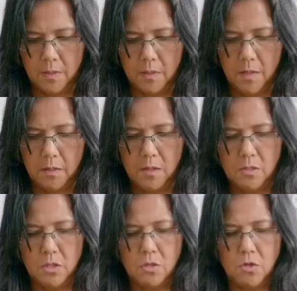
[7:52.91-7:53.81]
Now let's
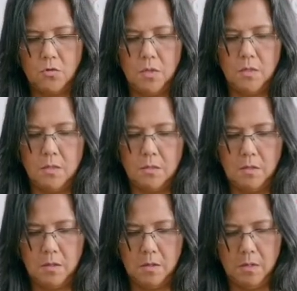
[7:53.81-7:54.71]
just string these
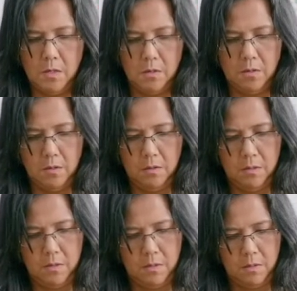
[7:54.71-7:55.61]
along here.
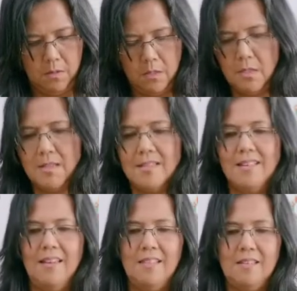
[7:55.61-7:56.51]
Just
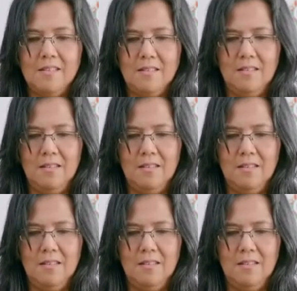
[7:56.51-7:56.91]
like this.